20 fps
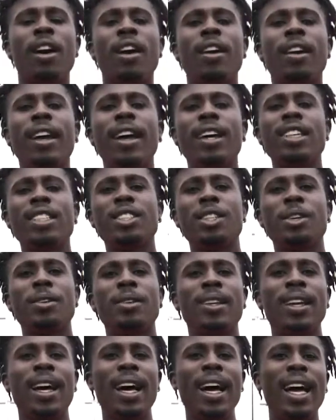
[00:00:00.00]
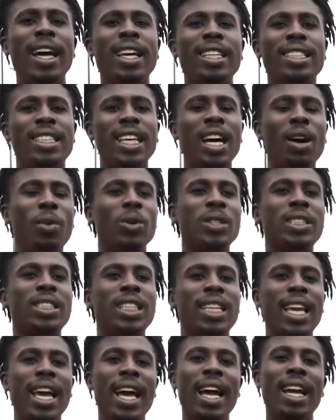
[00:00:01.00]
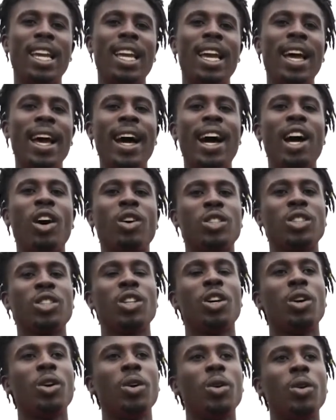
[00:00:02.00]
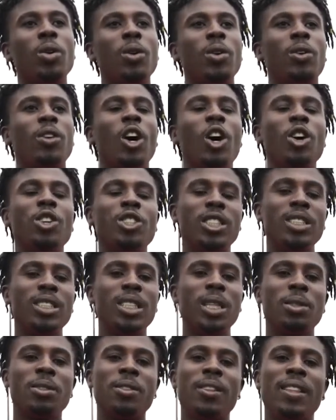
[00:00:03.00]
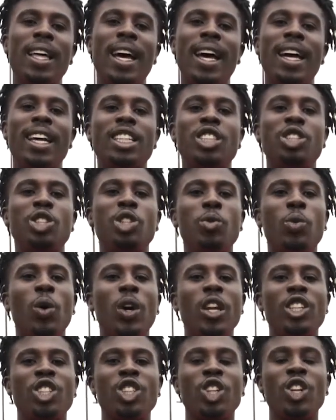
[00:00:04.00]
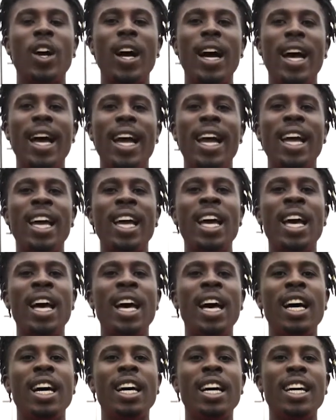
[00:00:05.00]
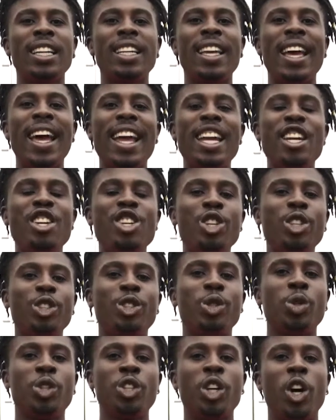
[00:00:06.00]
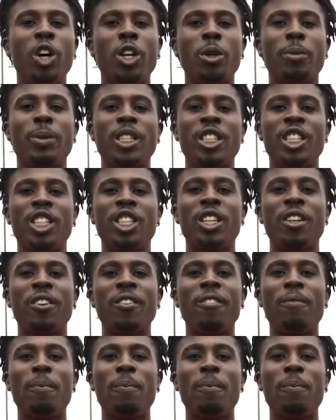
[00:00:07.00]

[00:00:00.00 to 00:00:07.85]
Okay, so guys, that was the cat-cow. So coaching tips for that is you want to try and get a neutral shoulder position.